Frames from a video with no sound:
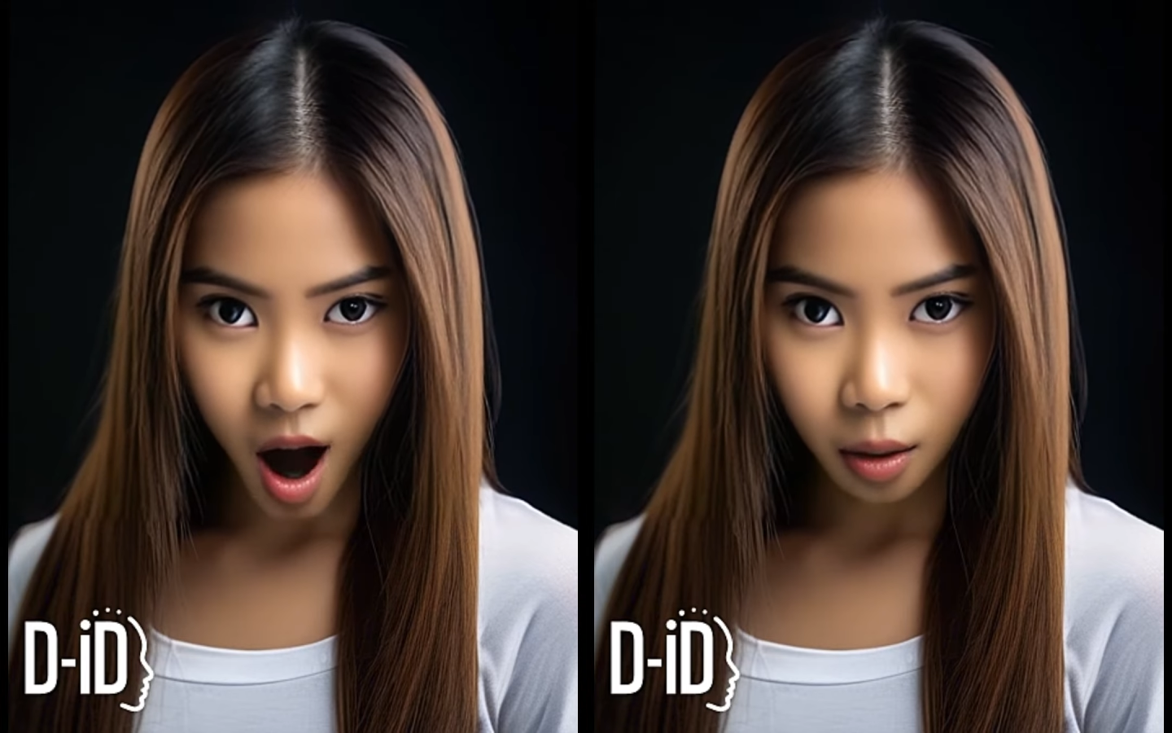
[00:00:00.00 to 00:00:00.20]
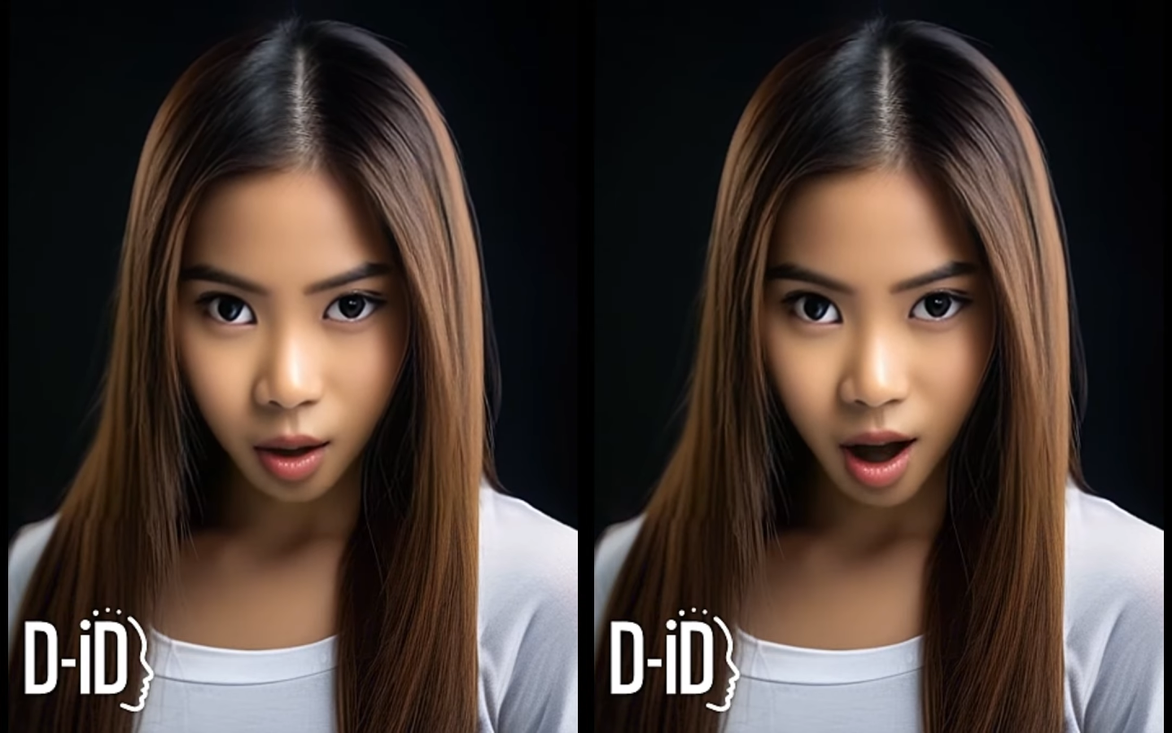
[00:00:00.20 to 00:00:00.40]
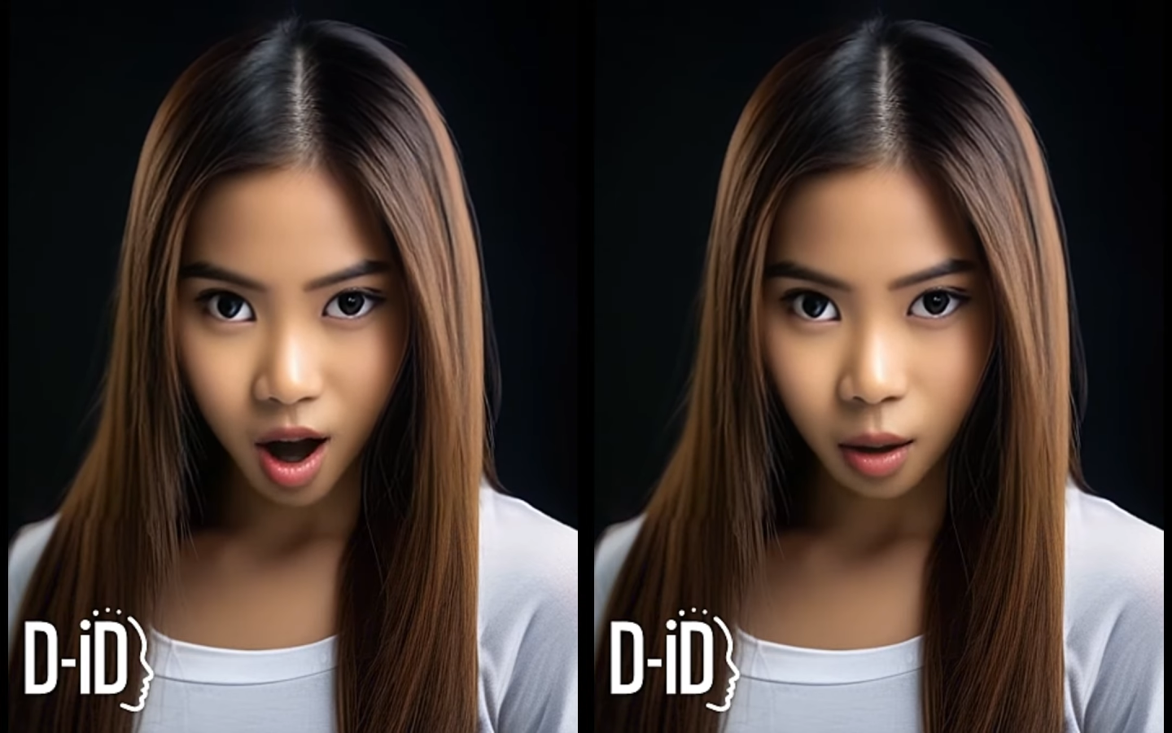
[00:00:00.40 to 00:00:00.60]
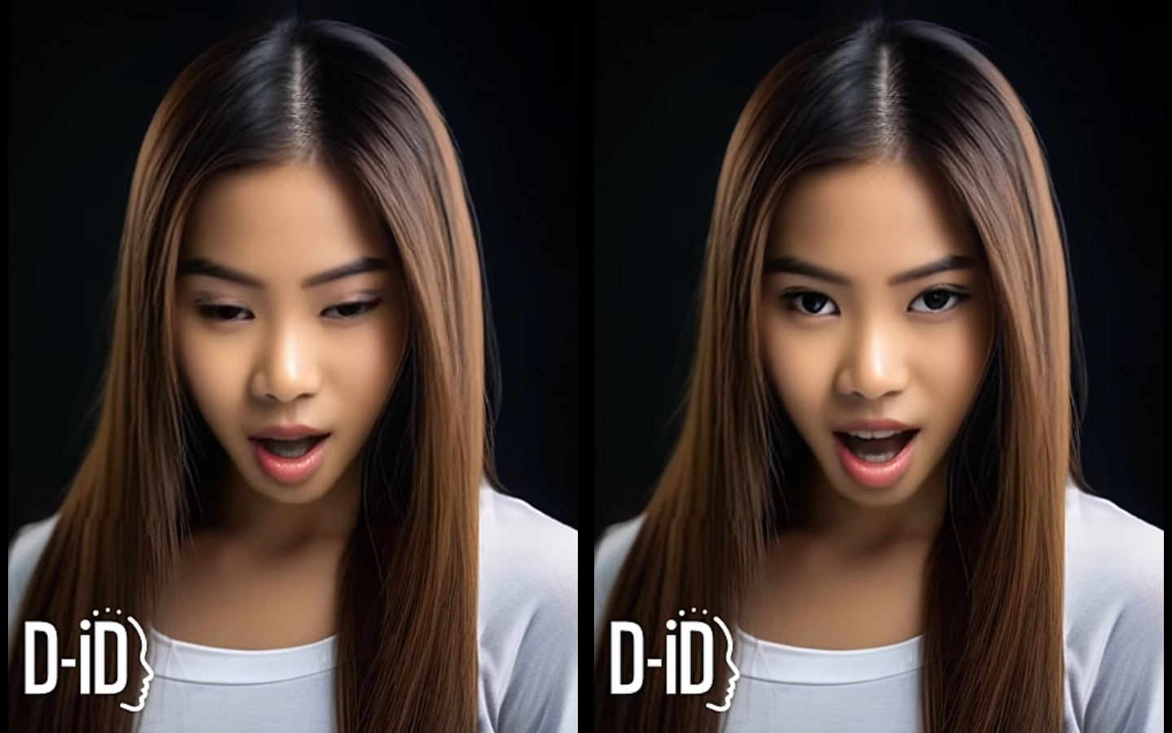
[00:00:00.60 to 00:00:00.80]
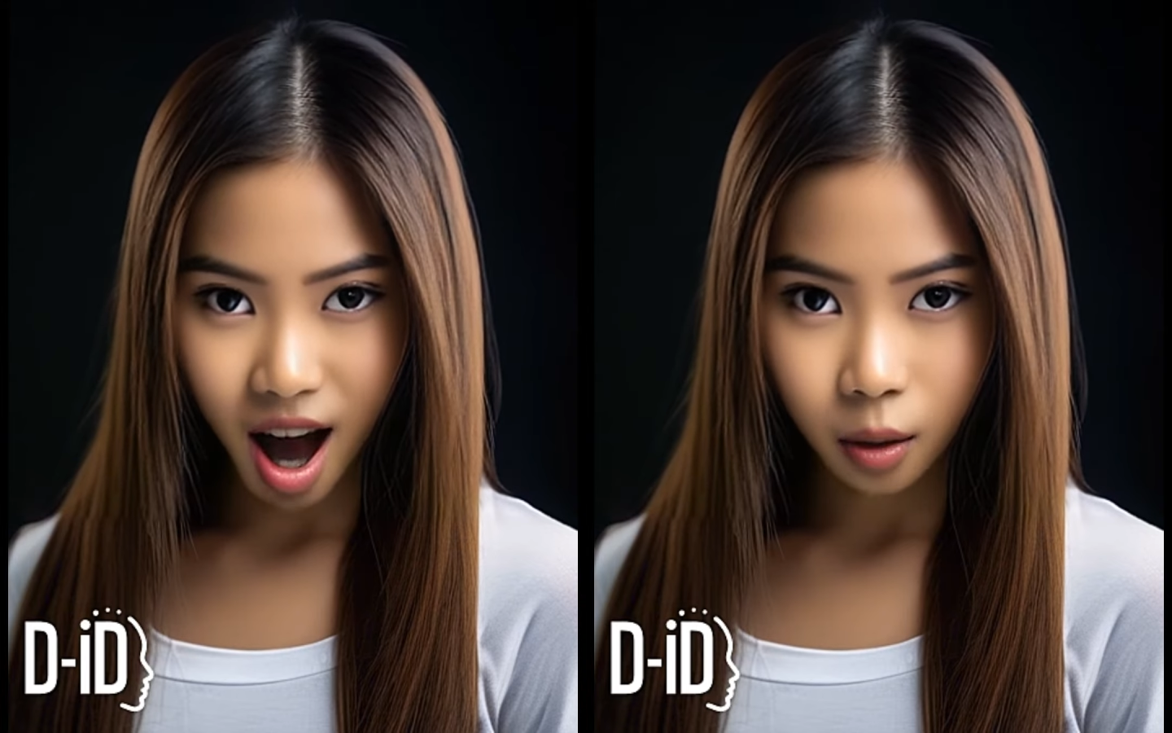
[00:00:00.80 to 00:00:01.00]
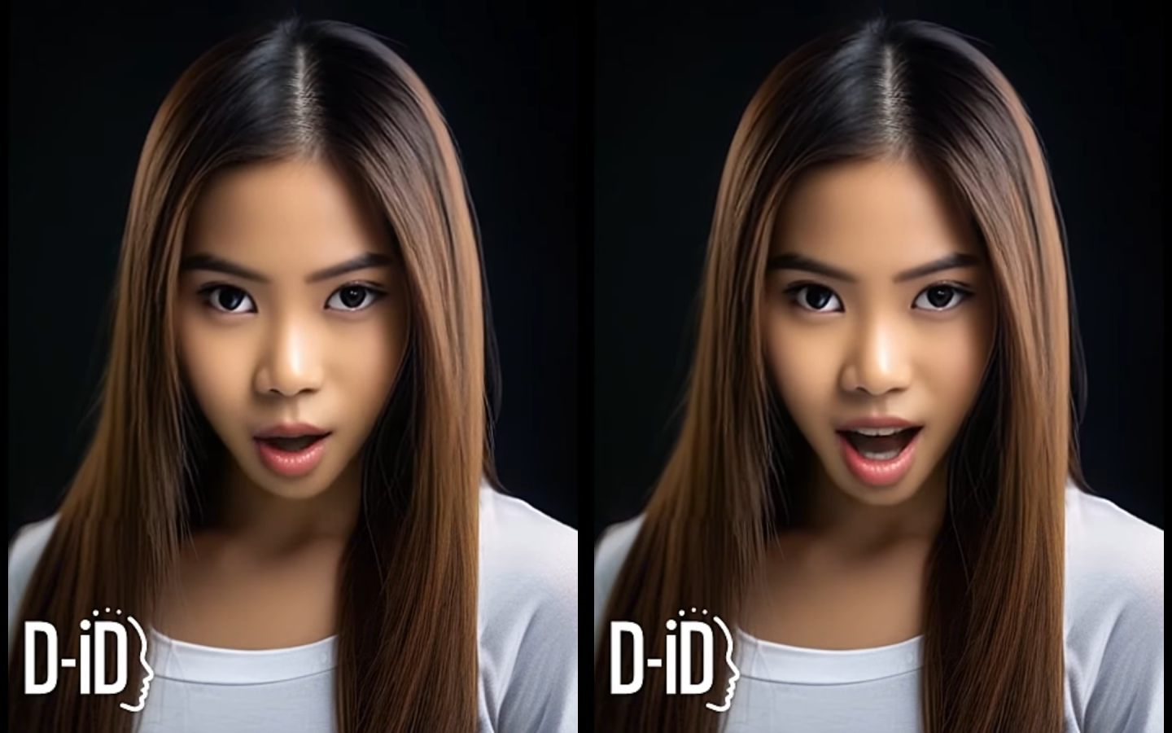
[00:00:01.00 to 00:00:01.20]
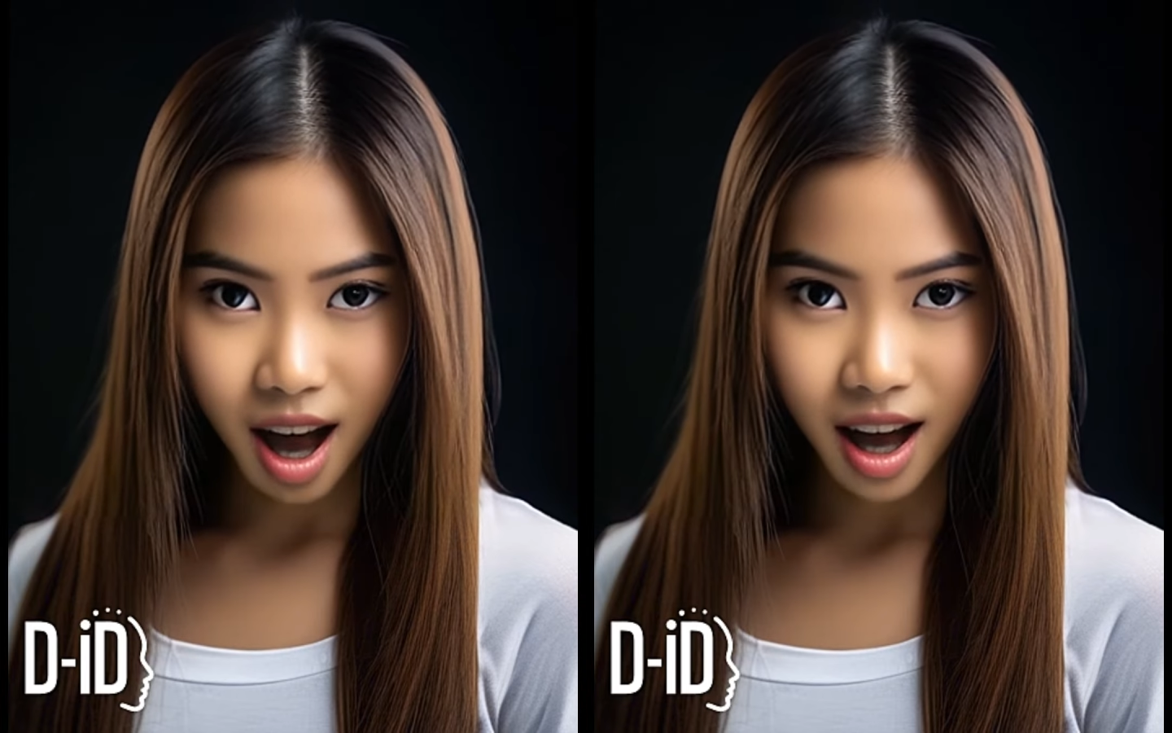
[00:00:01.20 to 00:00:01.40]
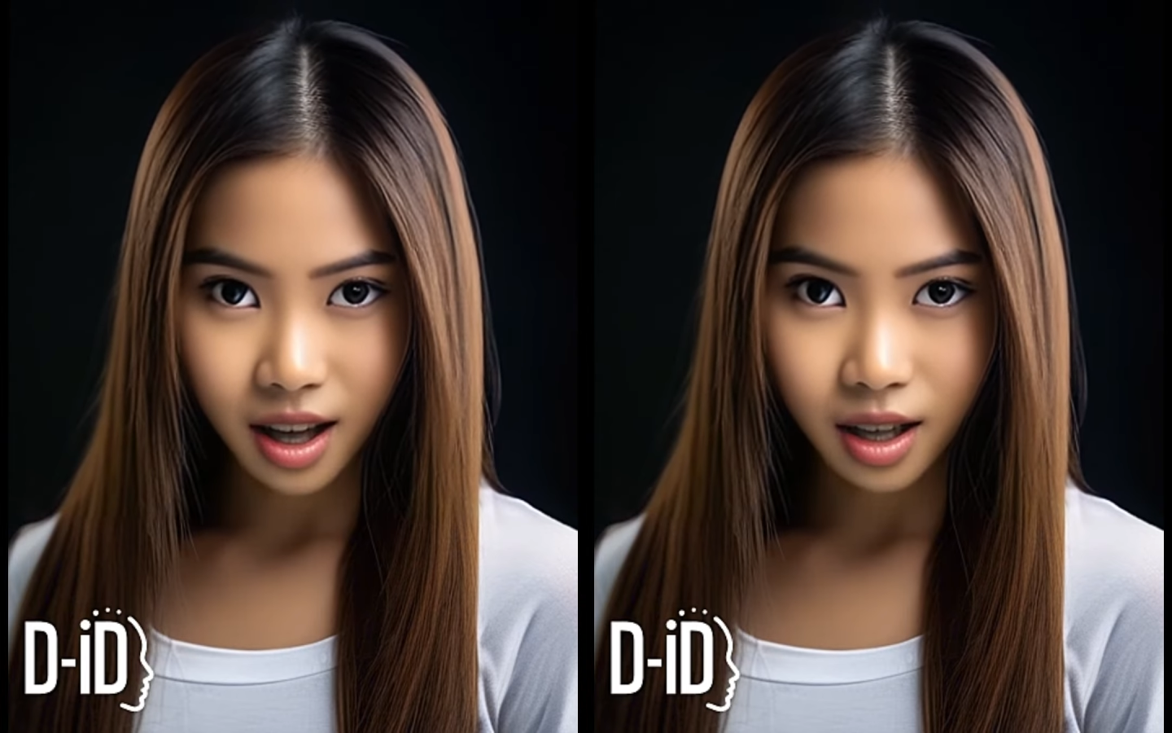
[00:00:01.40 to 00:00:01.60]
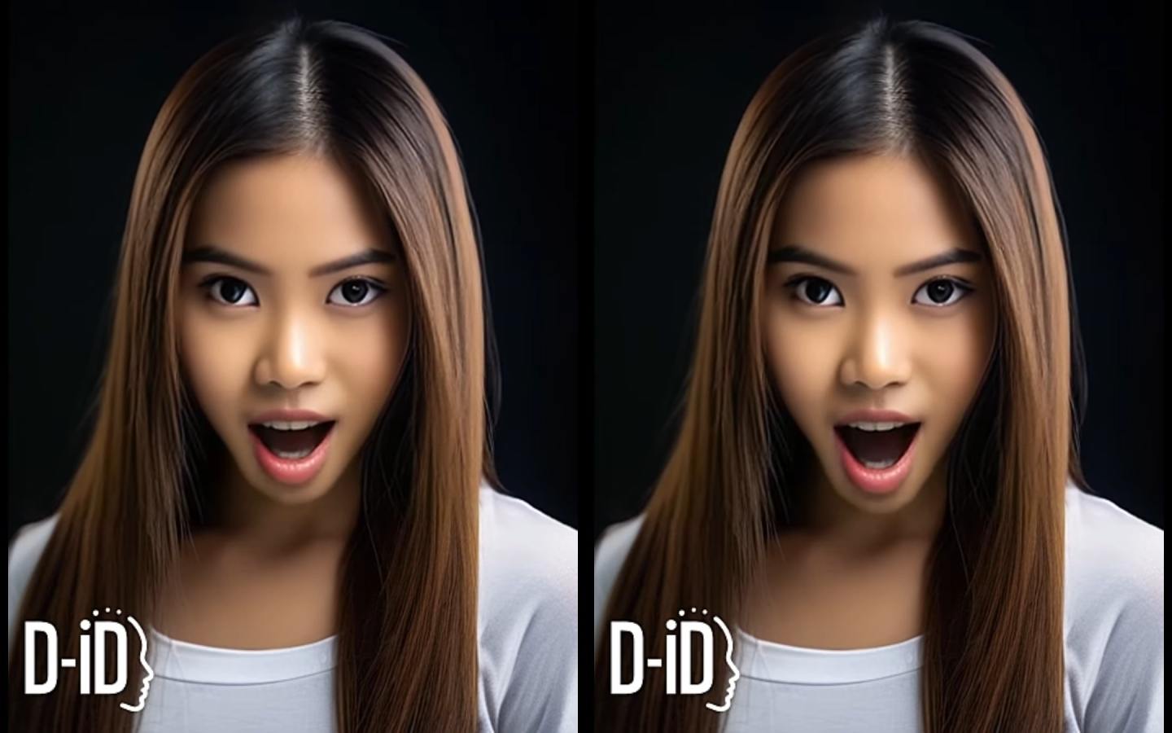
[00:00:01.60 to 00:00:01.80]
wraps around me like a blanket,